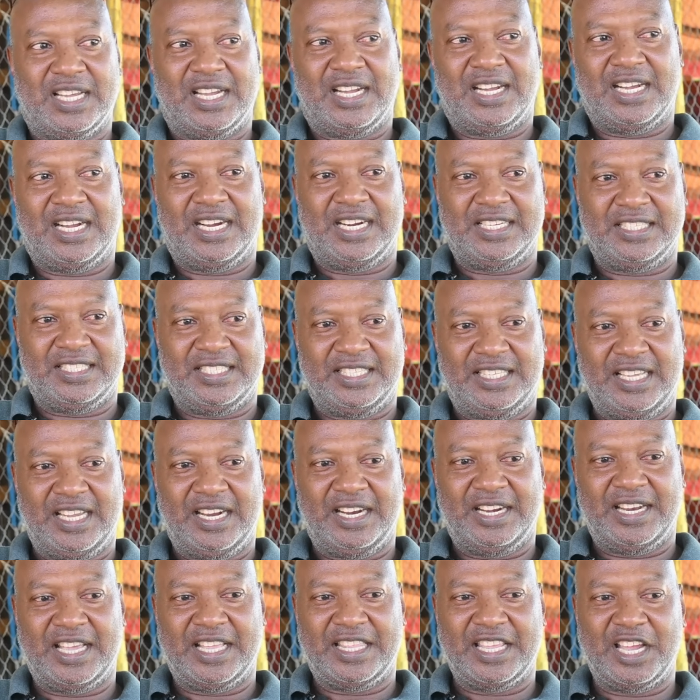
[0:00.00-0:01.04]
horse
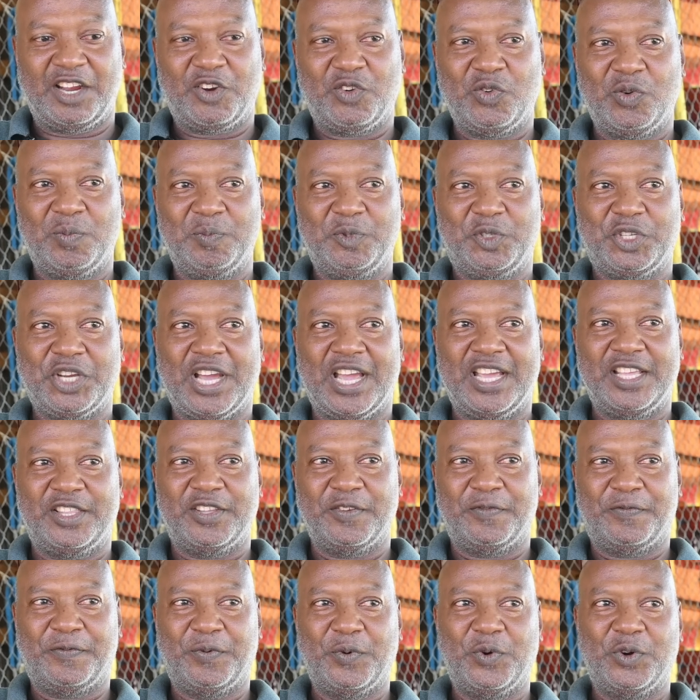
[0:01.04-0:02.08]
there that a groom tried
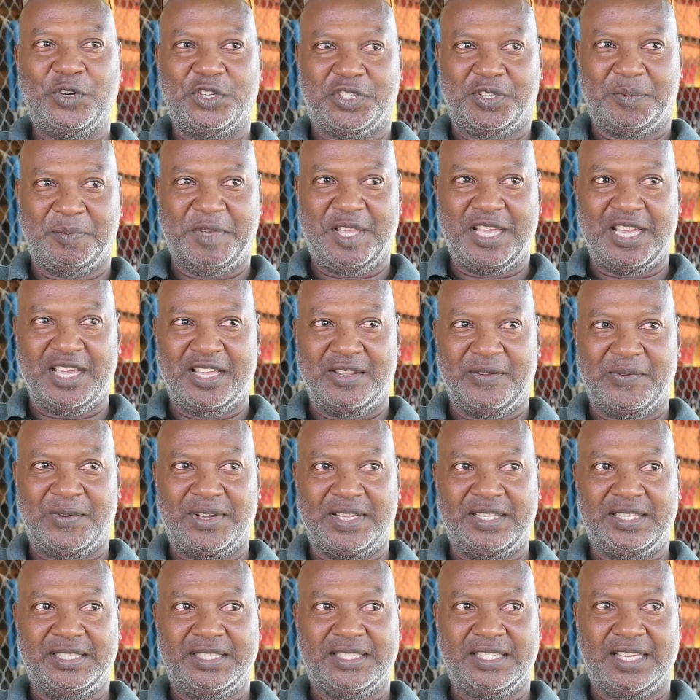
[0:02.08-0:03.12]
to force me on
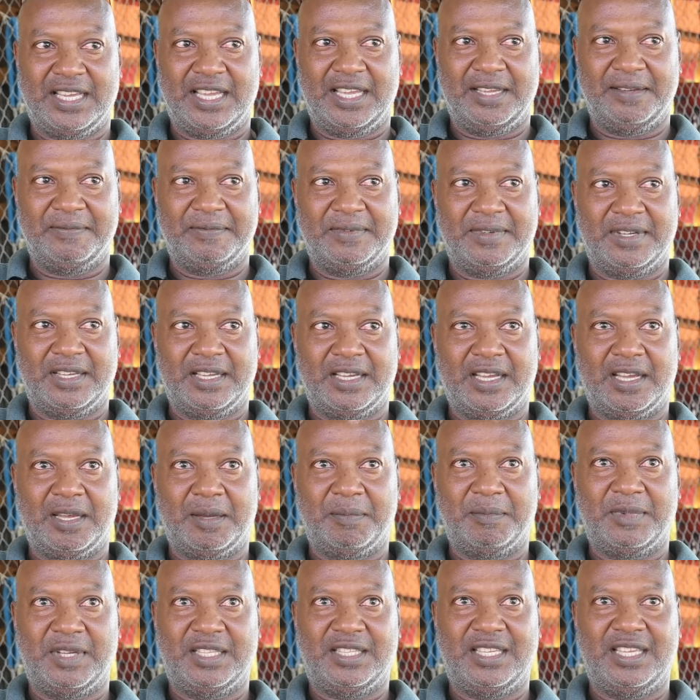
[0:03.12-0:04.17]
one time.
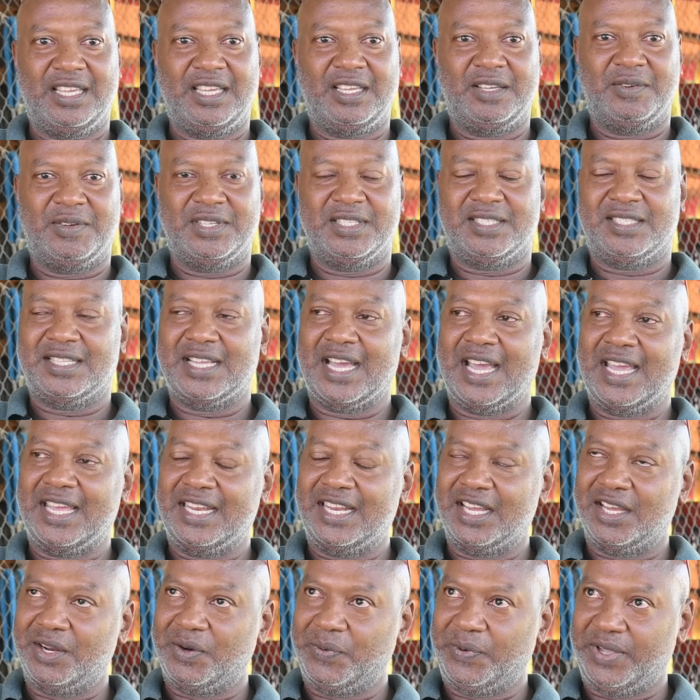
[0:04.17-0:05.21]
I think it was
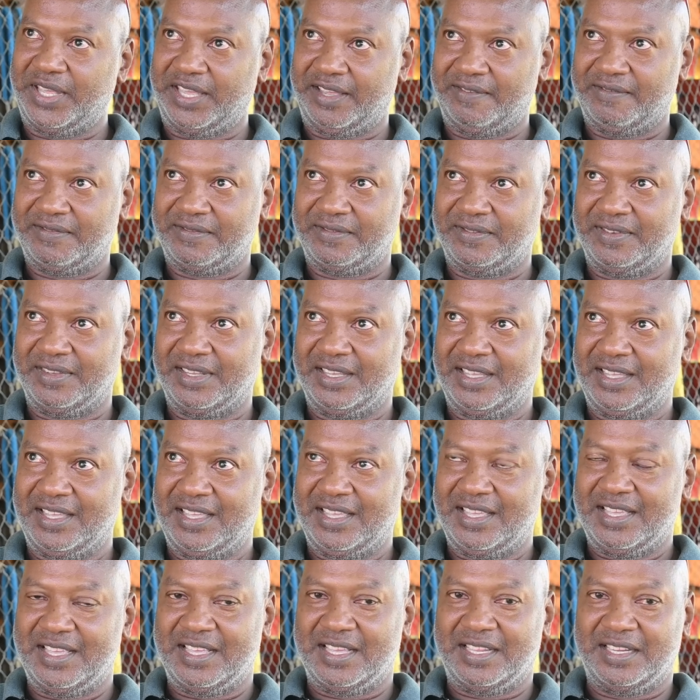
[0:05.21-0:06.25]
Tidal Wave.
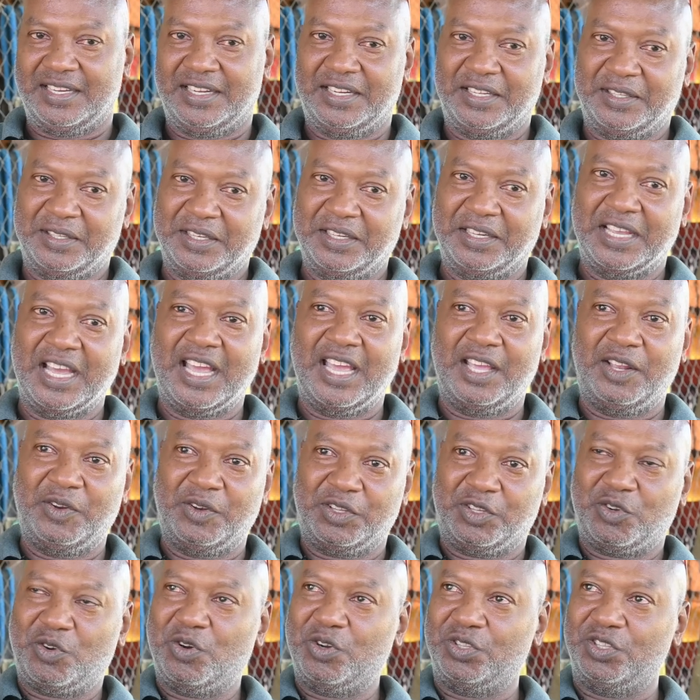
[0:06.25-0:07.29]
That guy
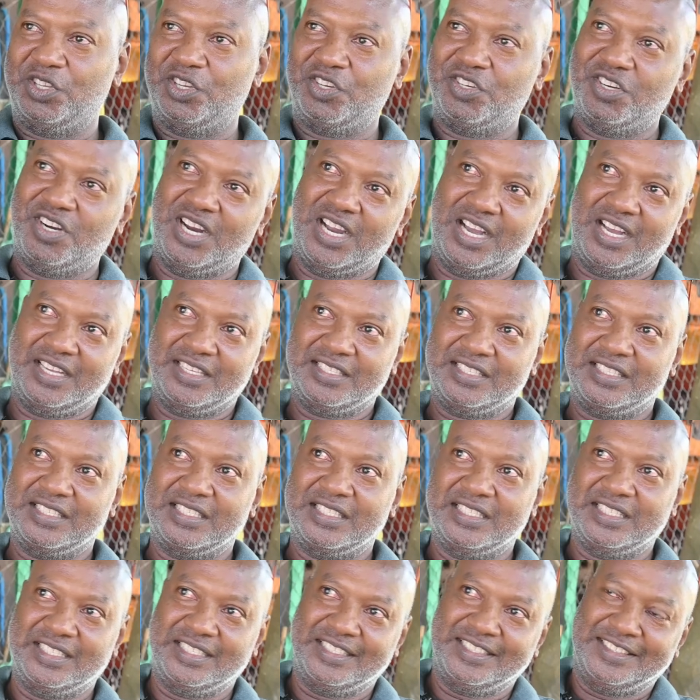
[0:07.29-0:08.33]
who cut the
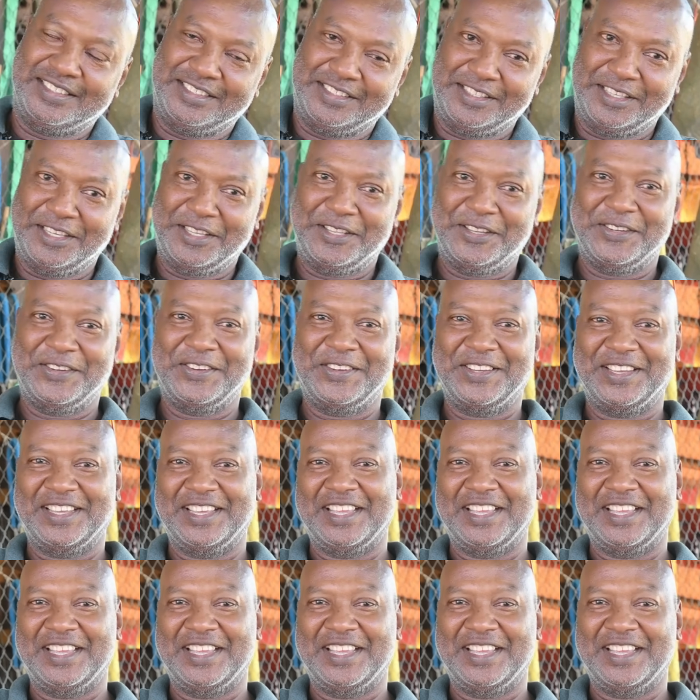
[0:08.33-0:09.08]
grass, you know,